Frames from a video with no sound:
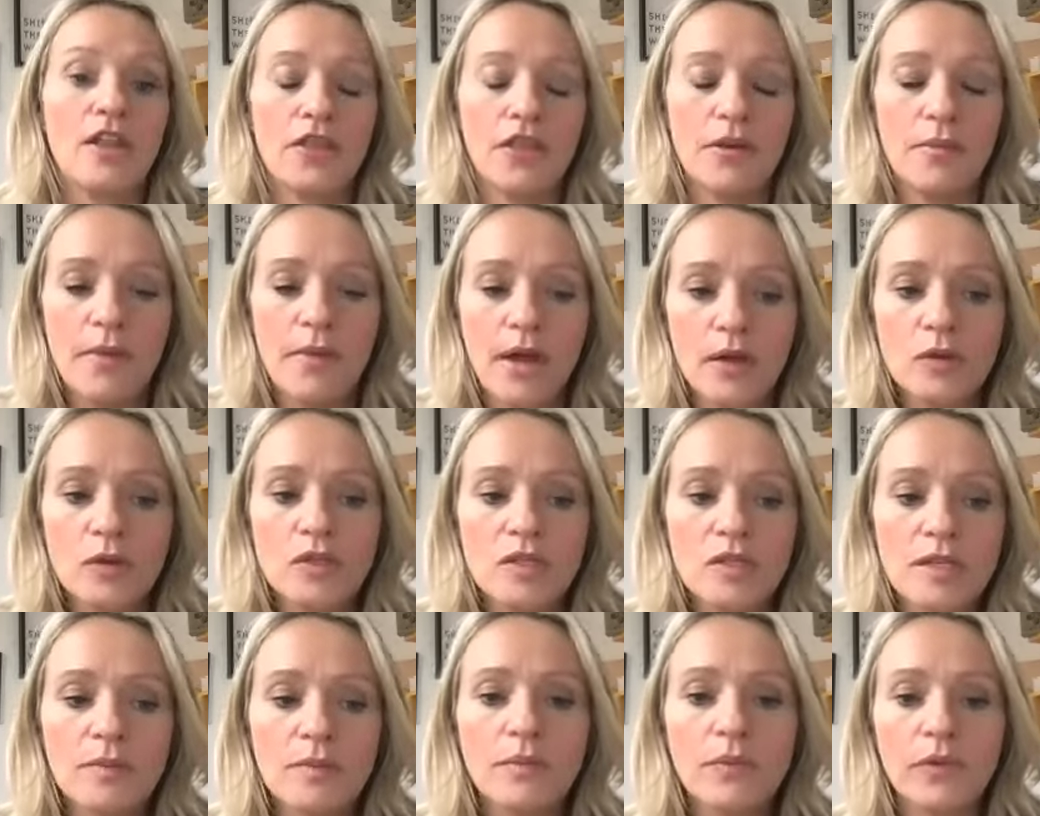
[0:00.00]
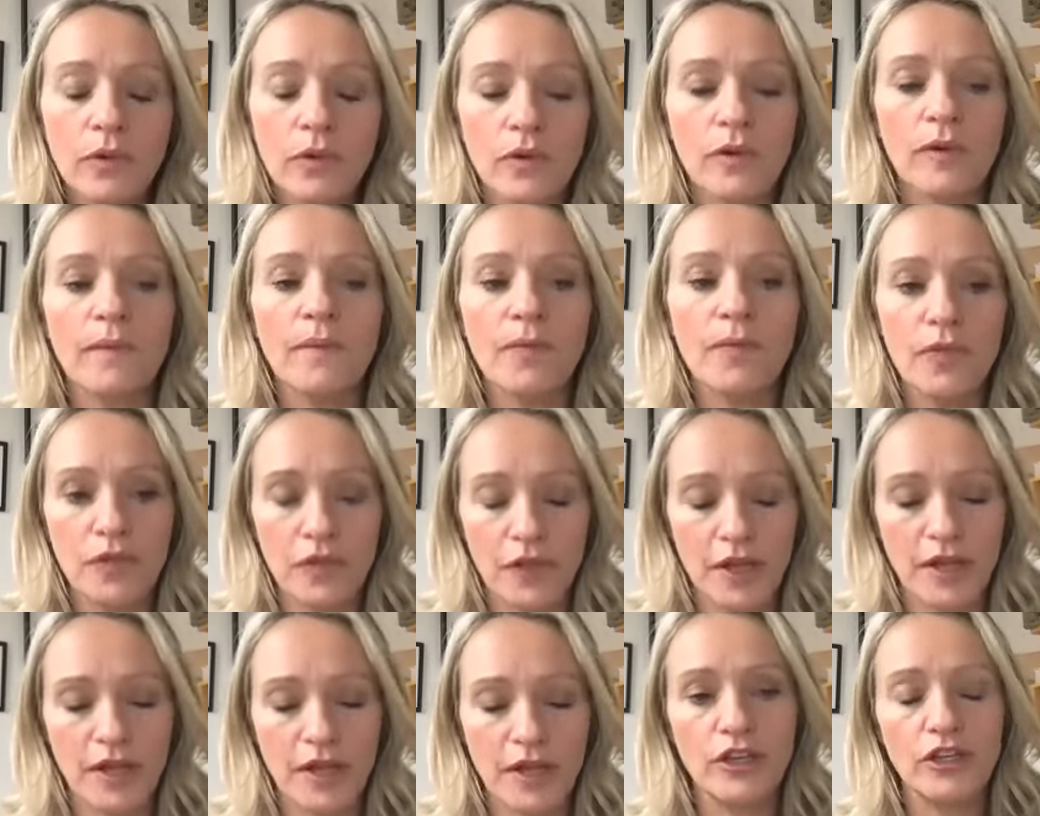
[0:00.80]
the most important
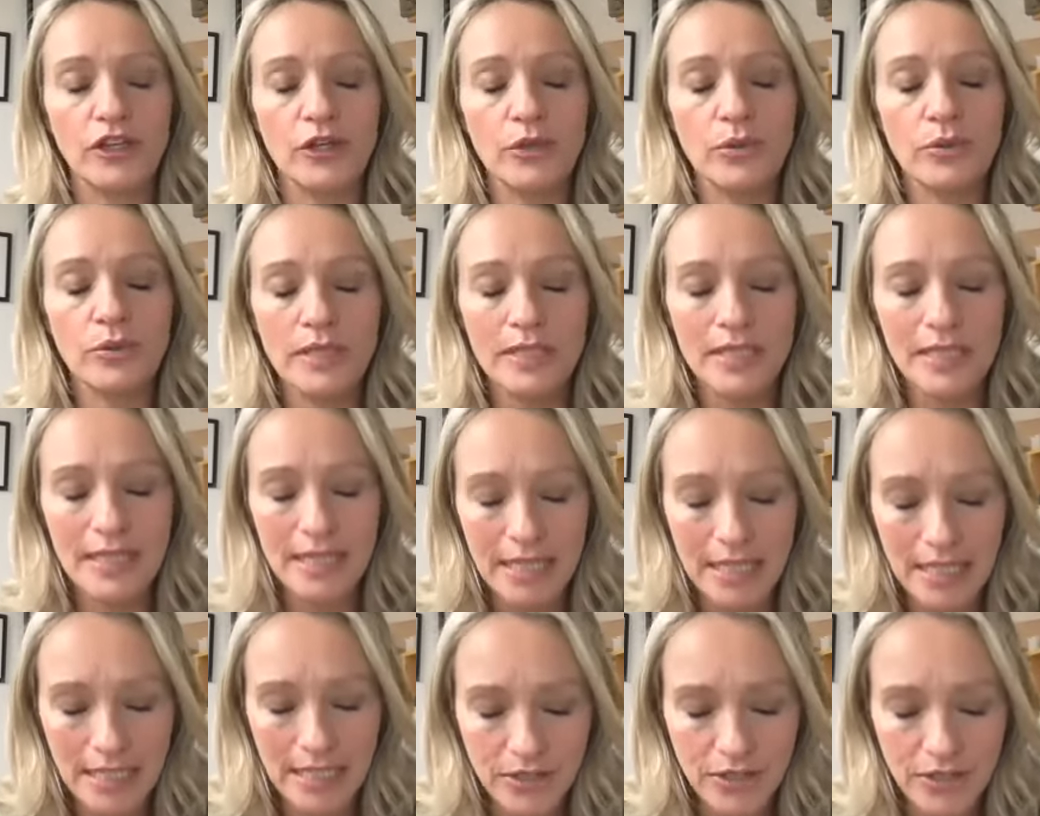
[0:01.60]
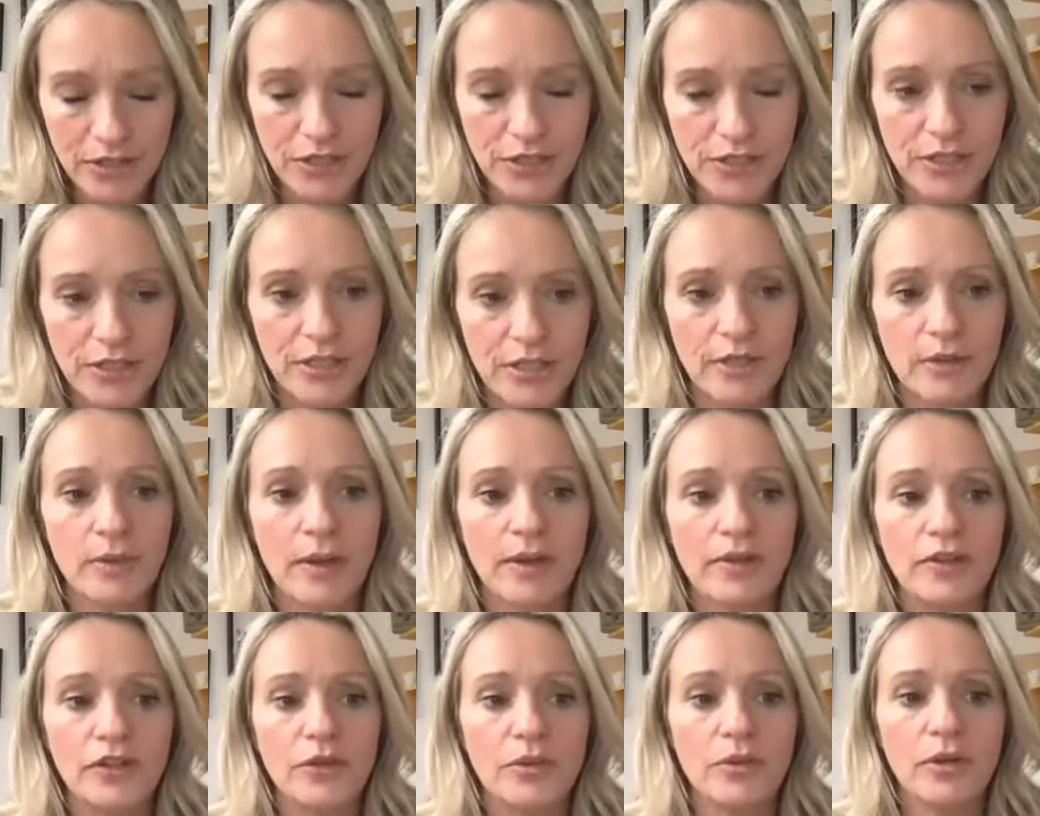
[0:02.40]
thing that you need to do
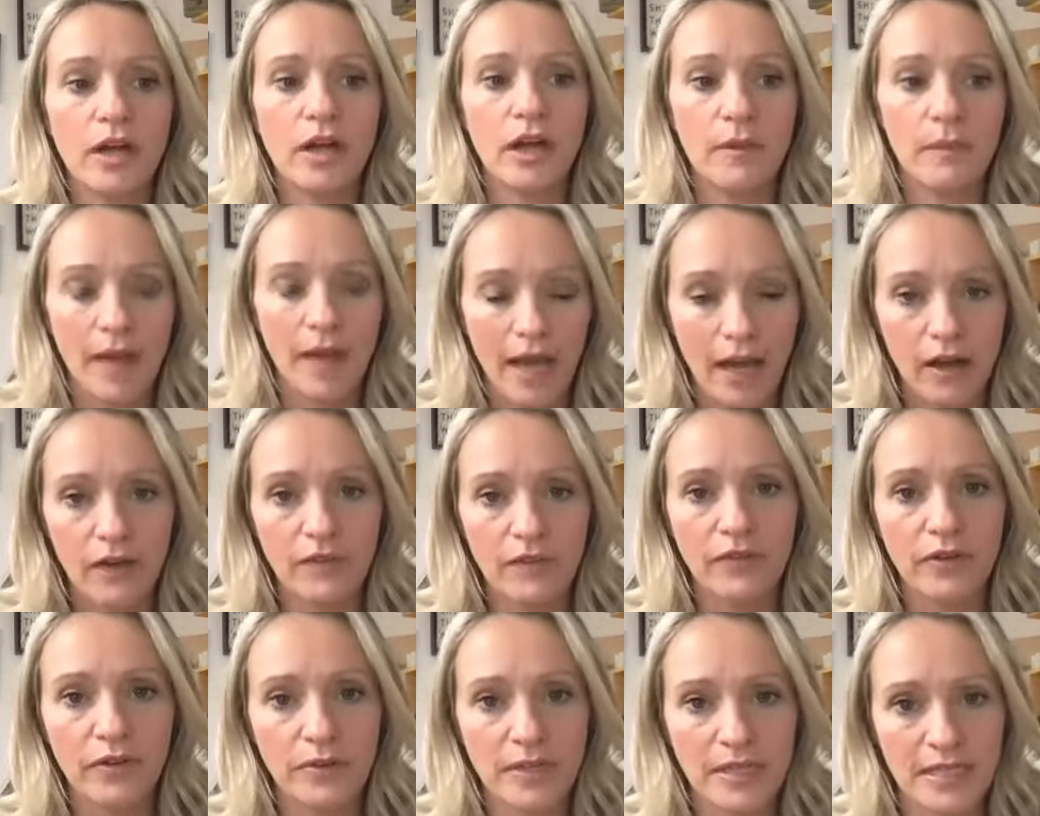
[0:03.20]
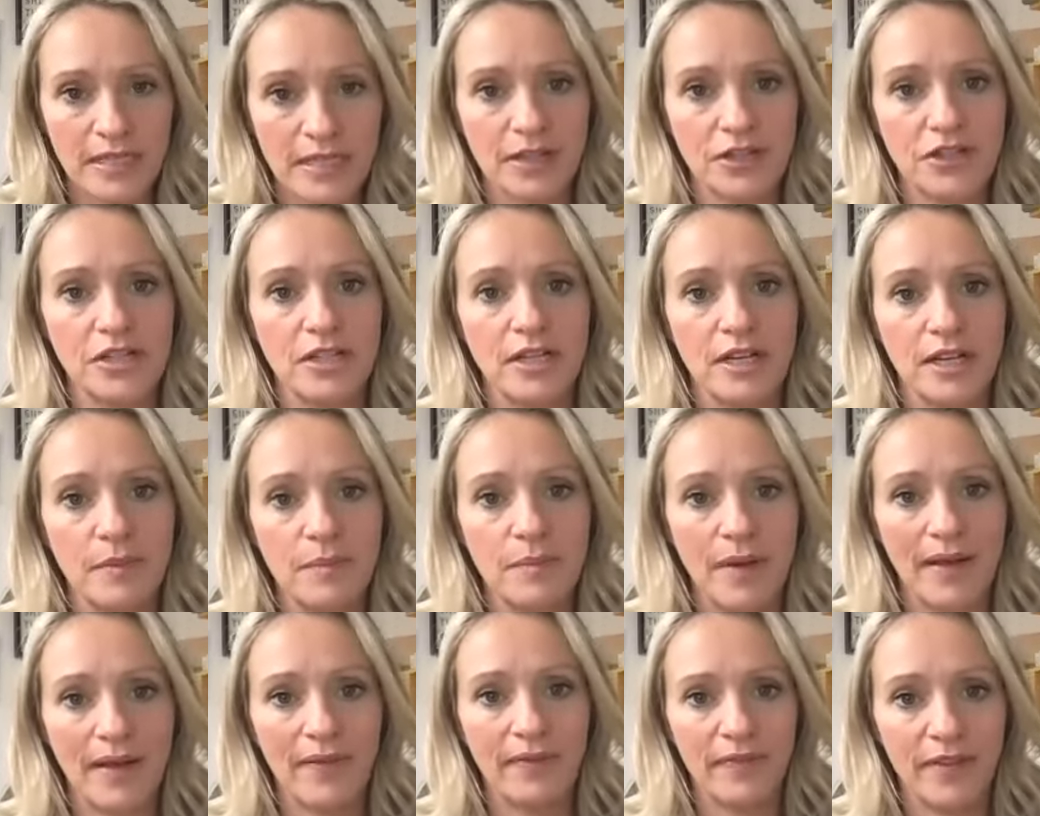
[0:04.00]
when you come out of a recession and a
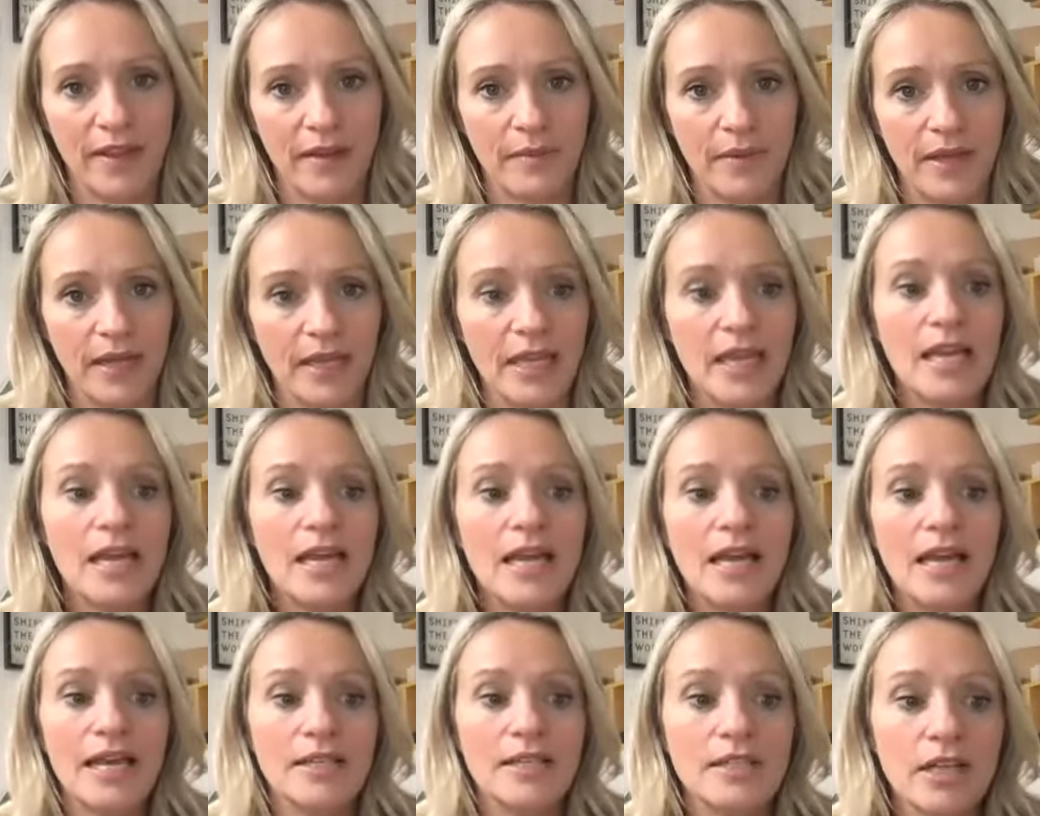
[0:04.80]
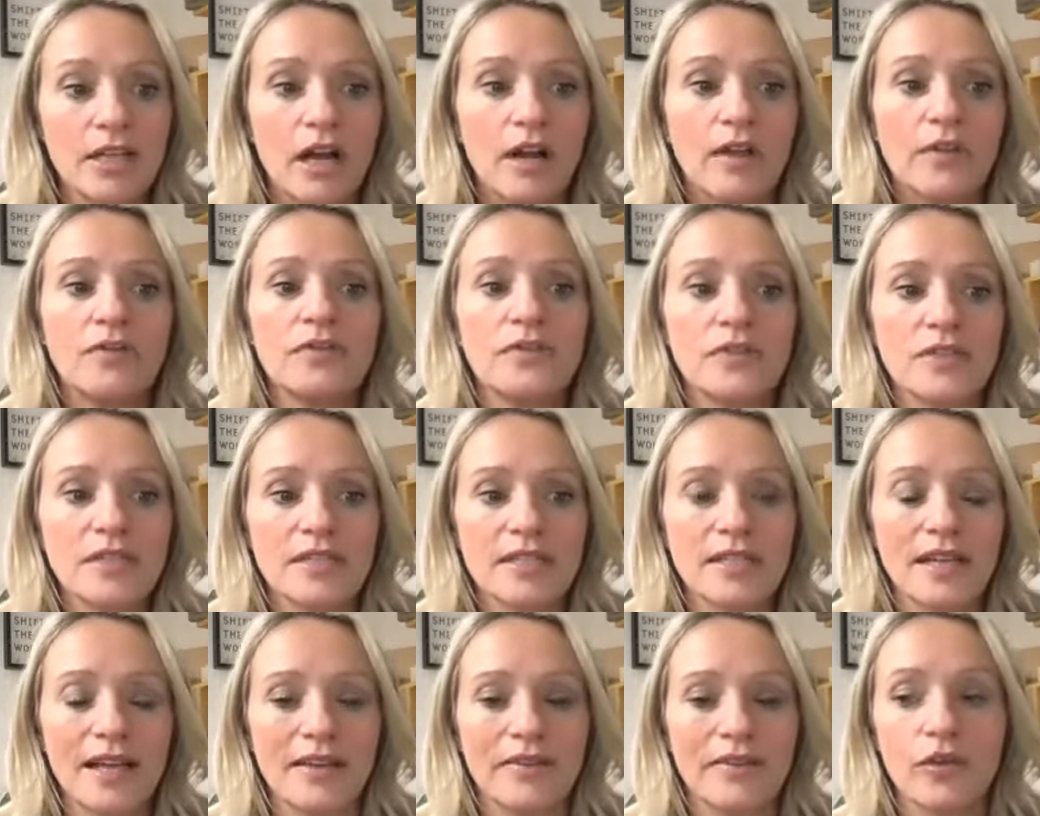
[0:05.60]
pandemic is
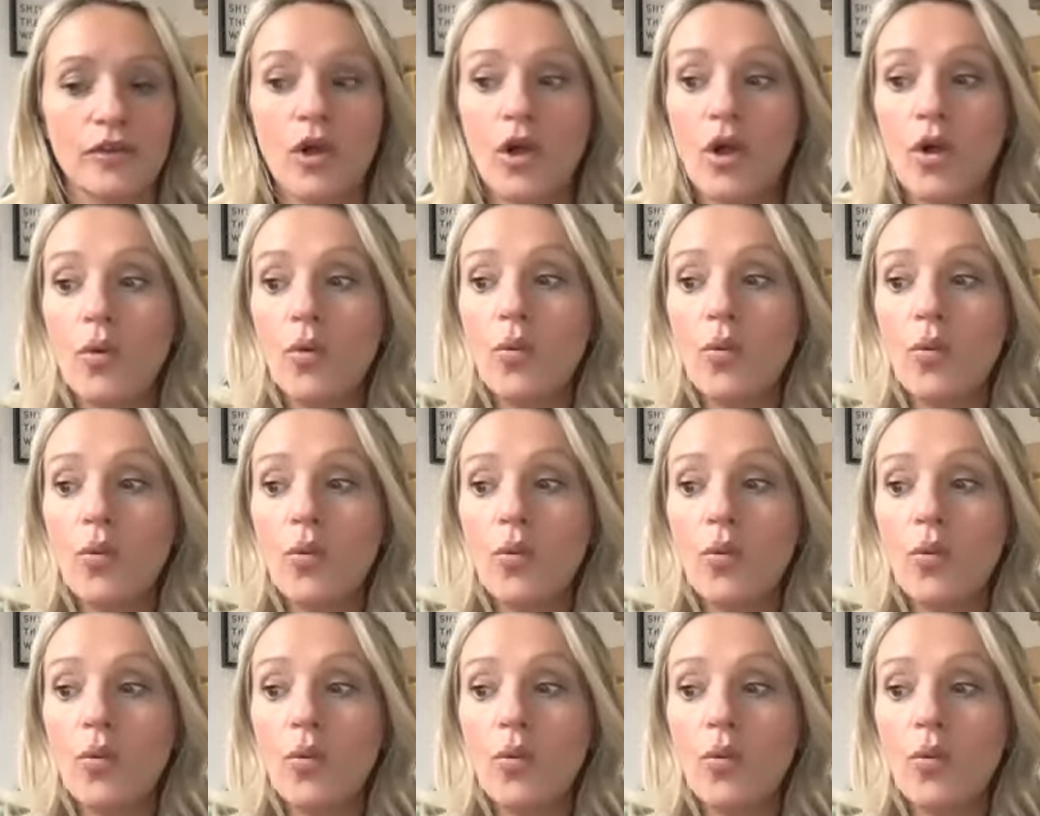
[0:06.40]
understand,